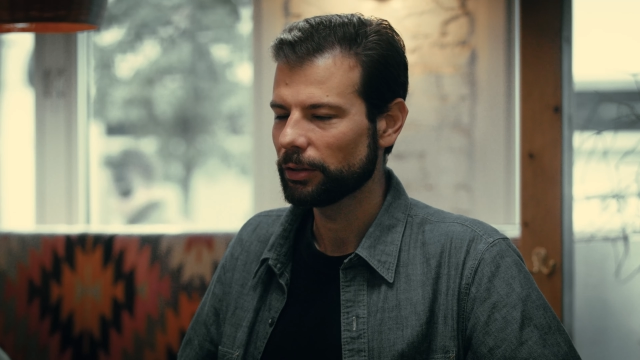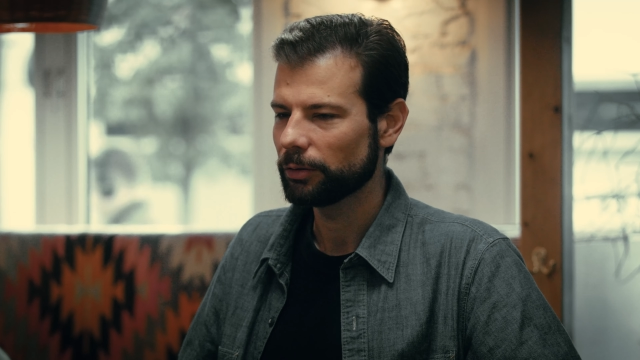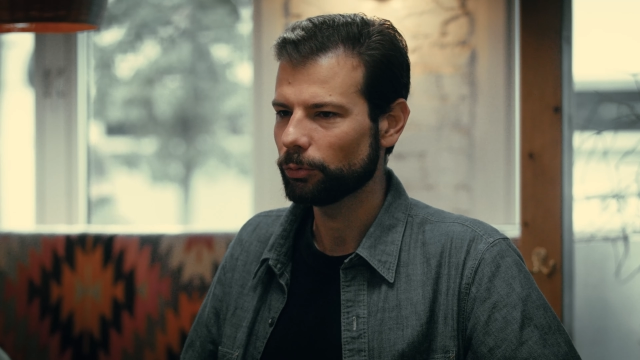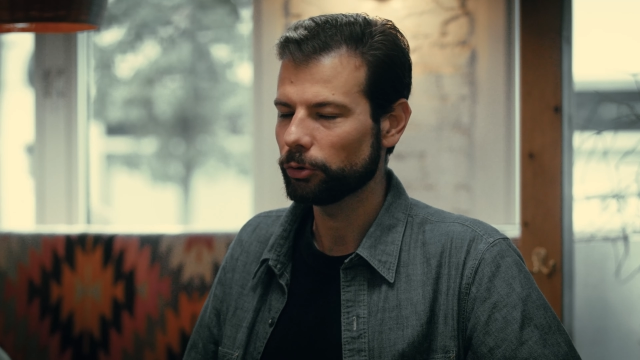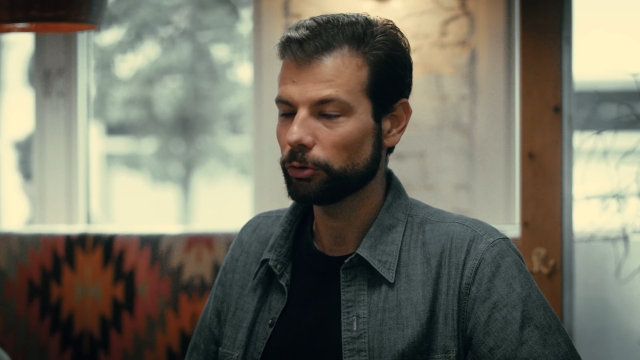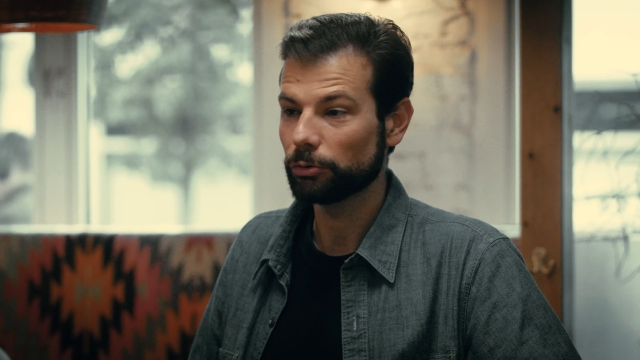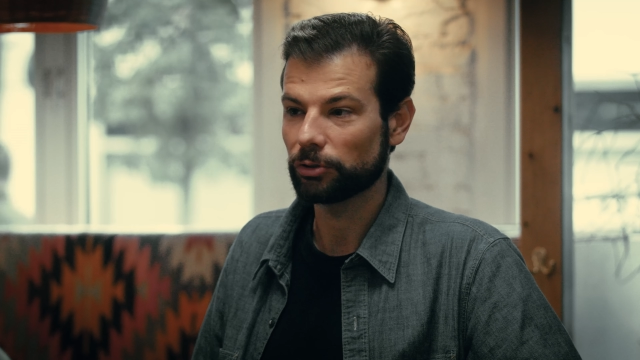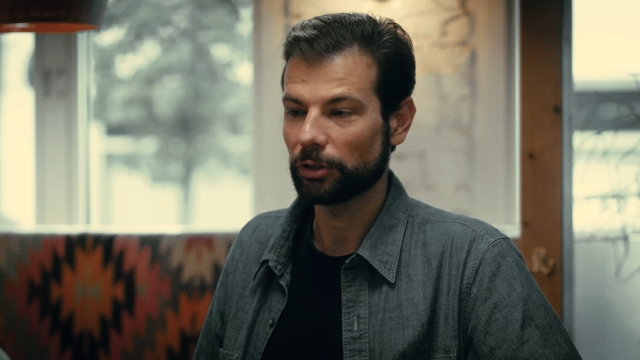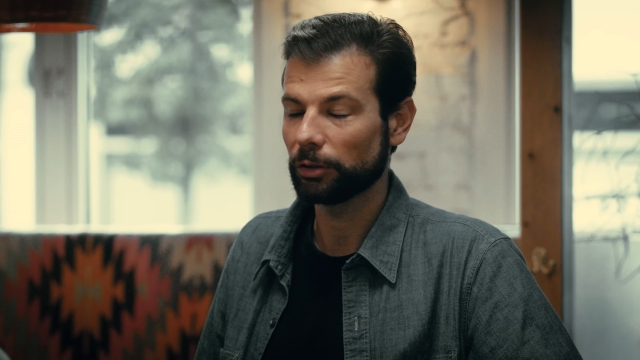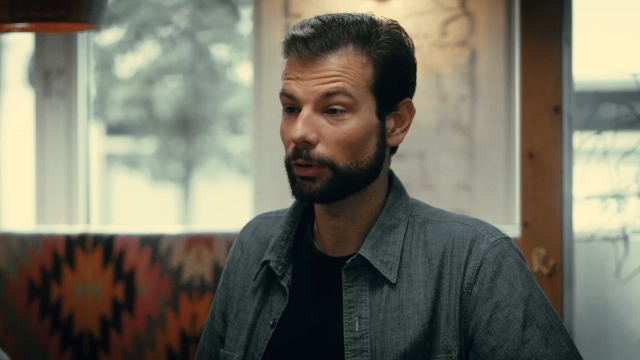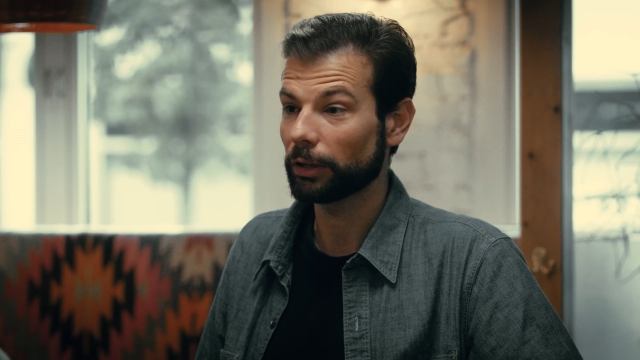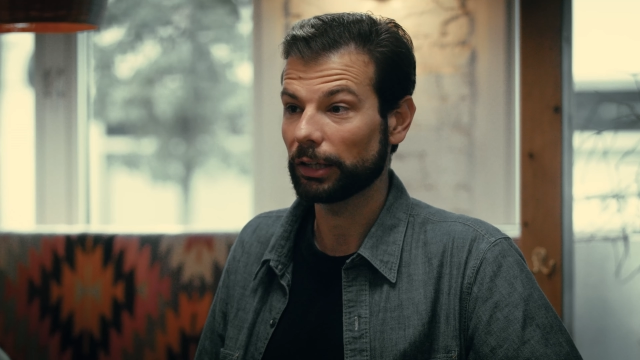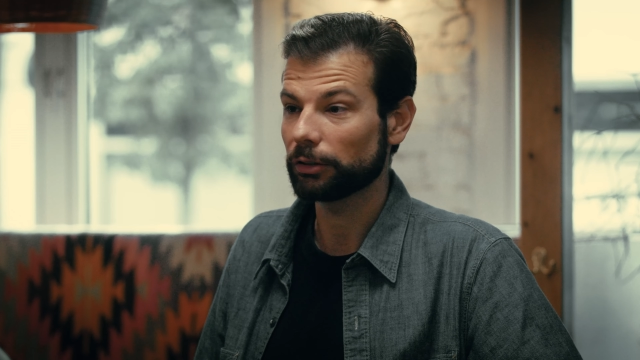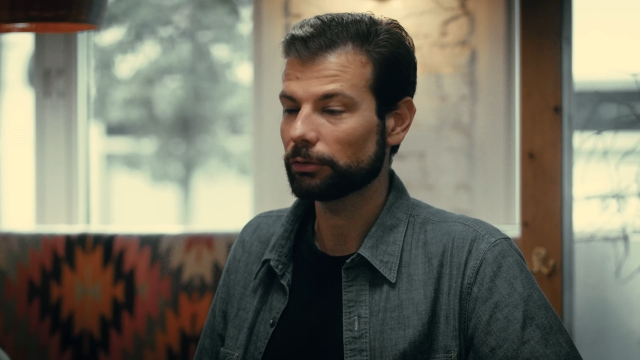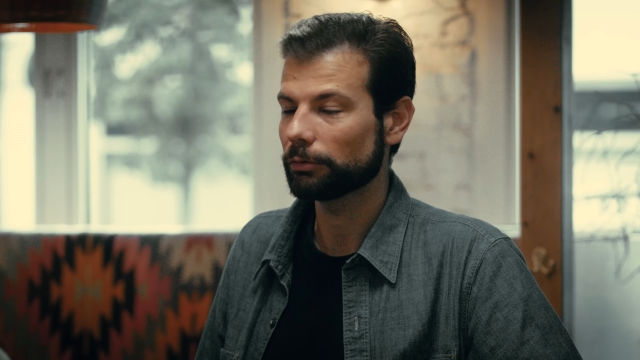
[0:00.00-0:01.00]
We'll use anywhere
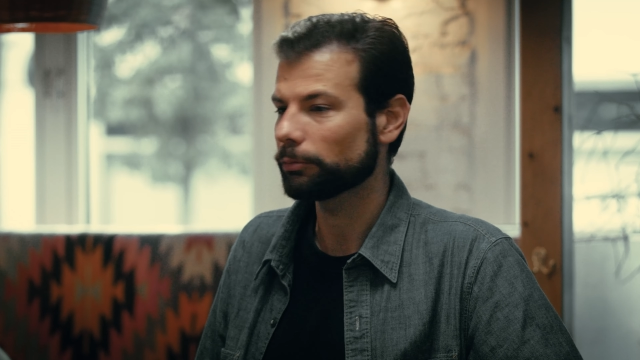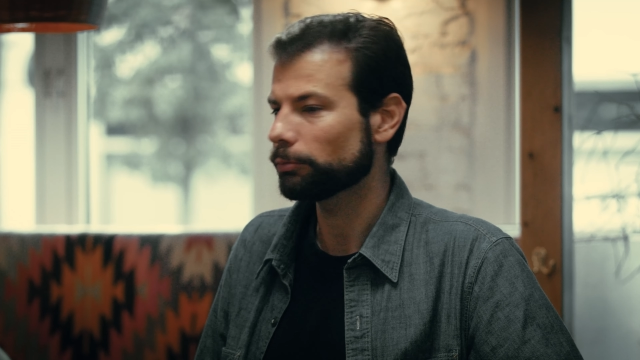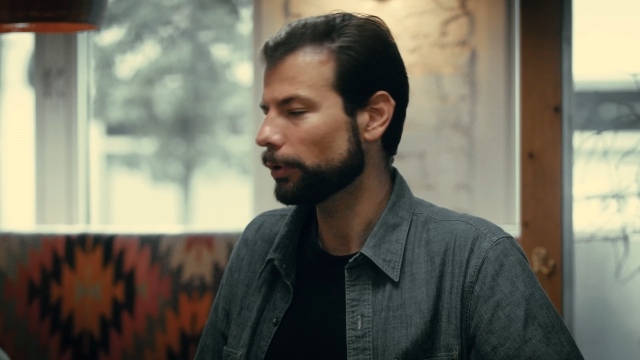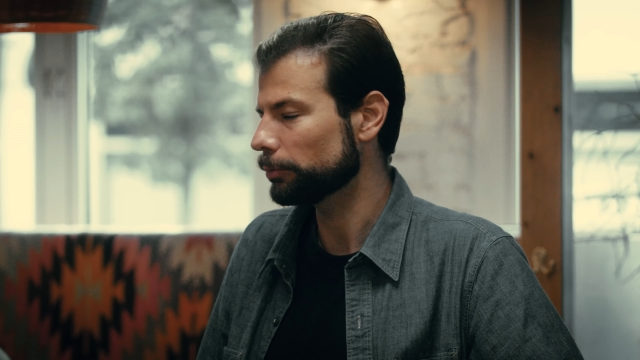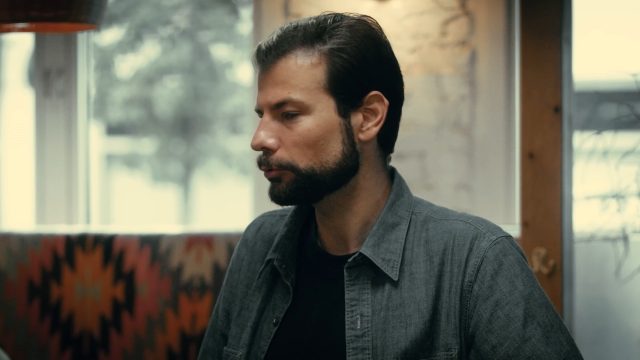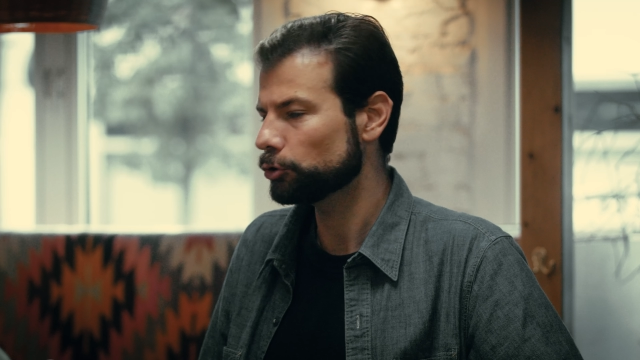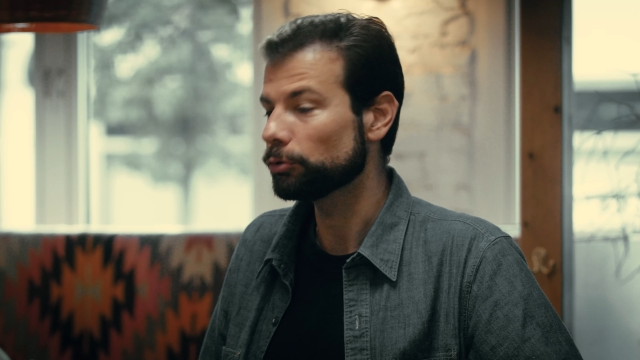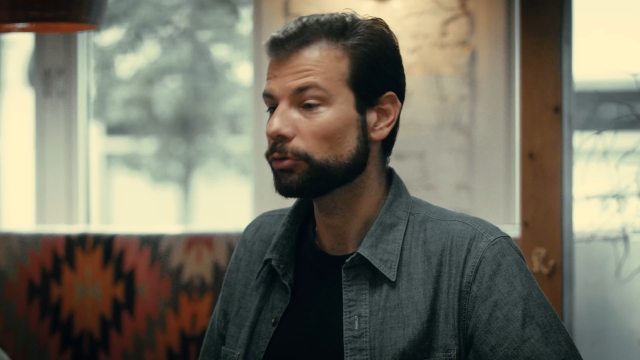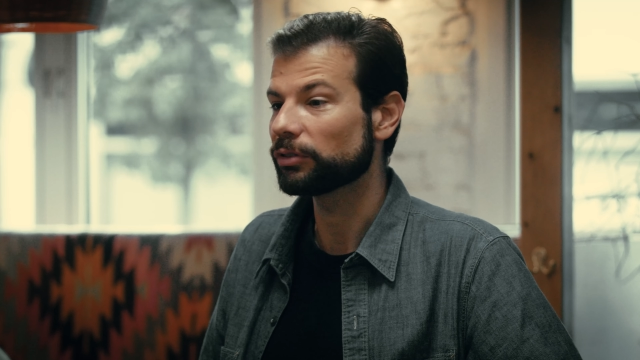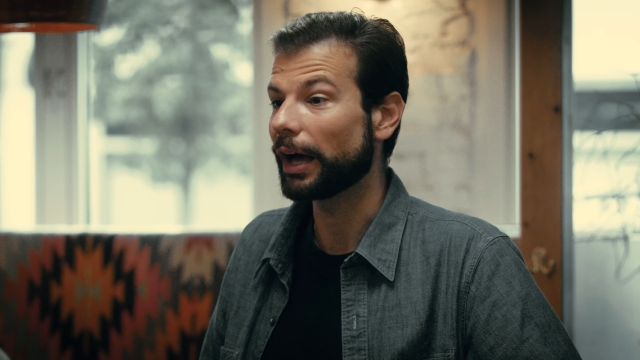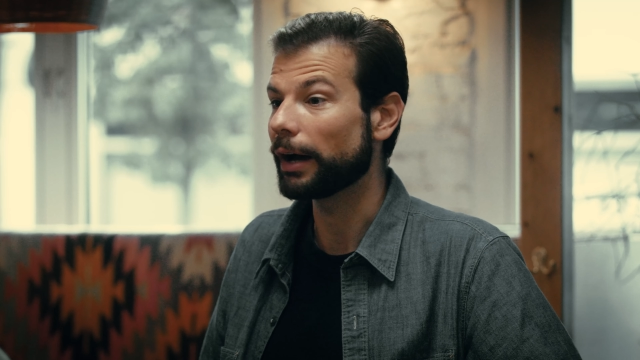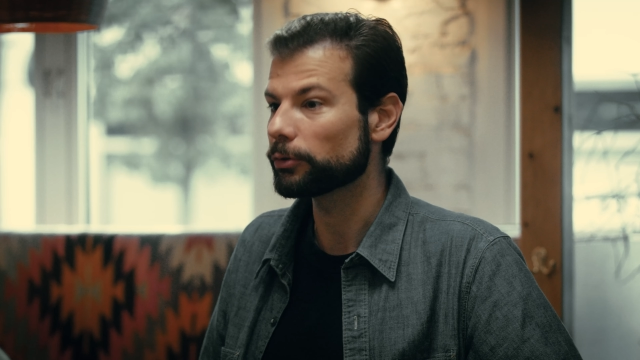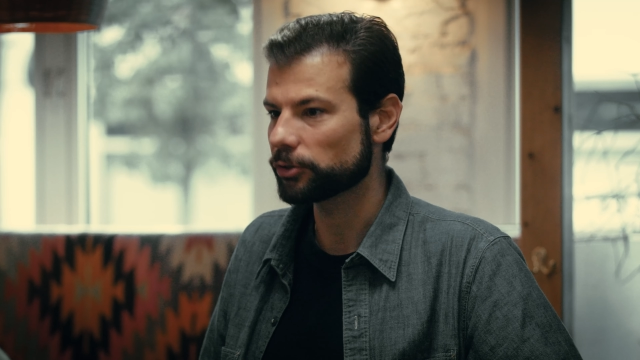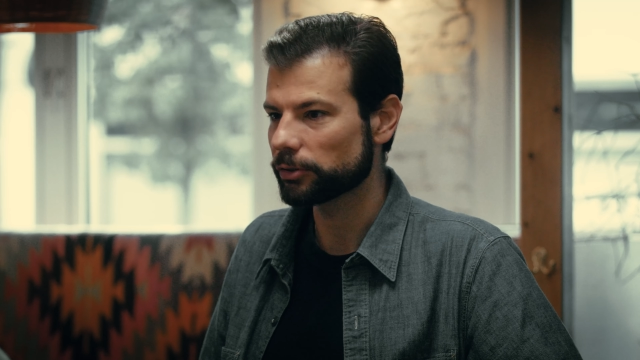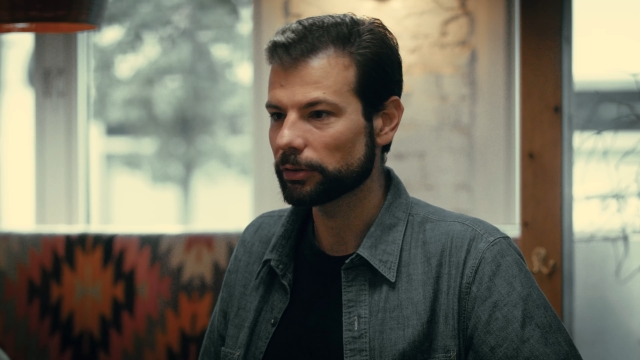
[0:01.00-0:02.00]
like
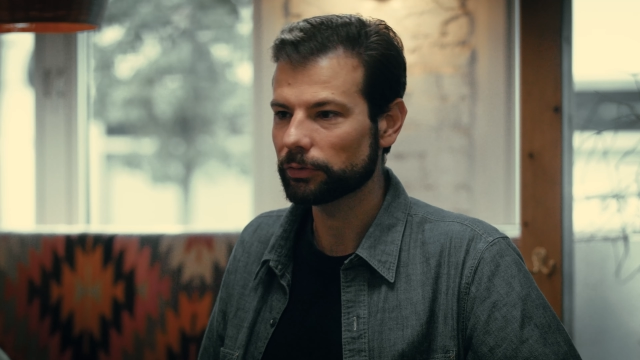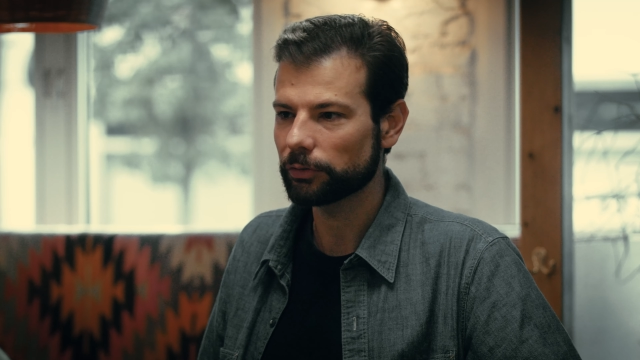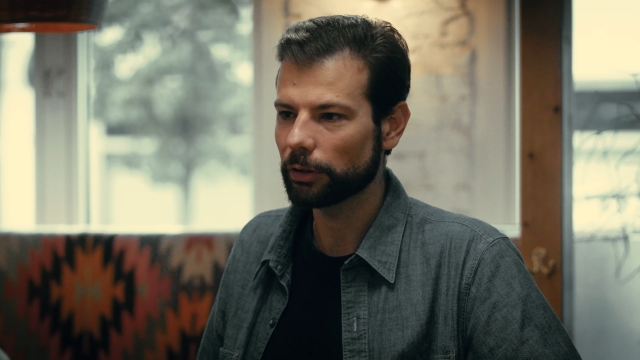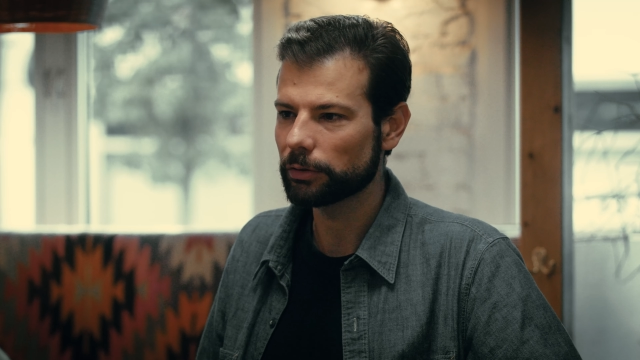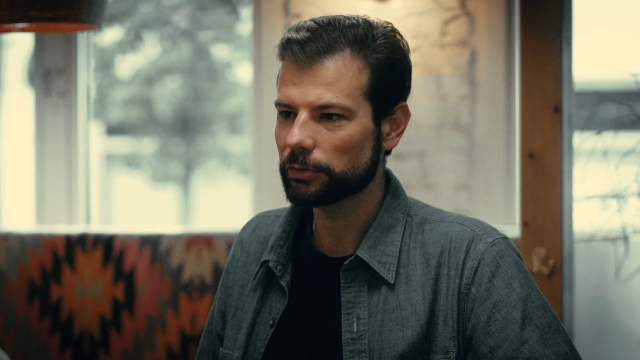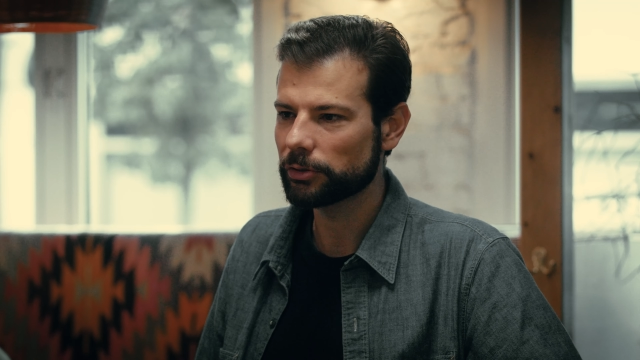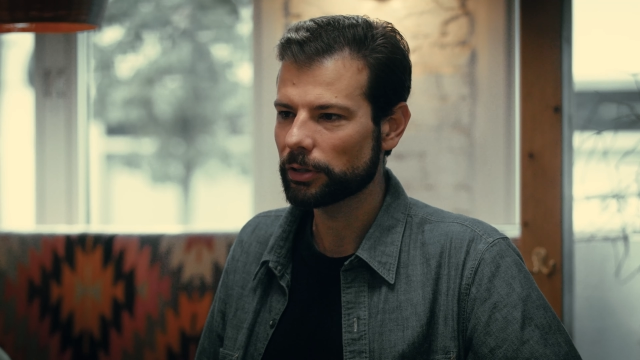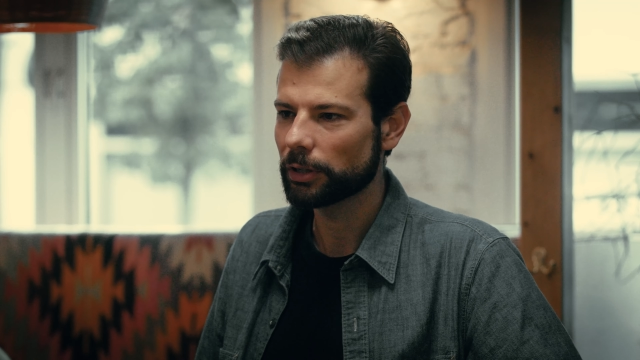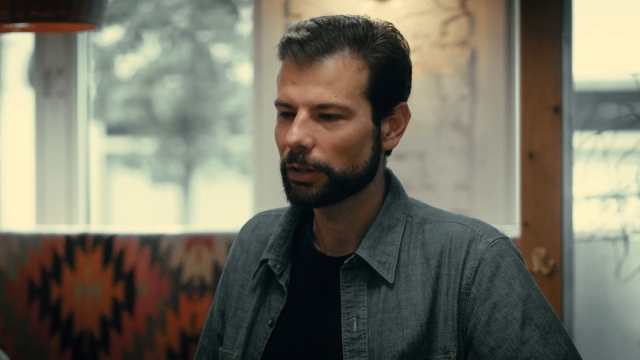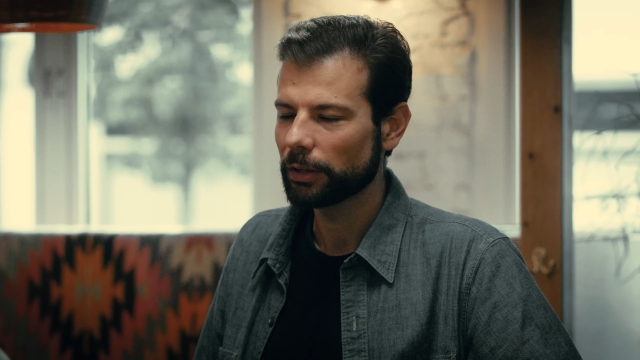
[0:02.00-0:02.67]
2,000 of those.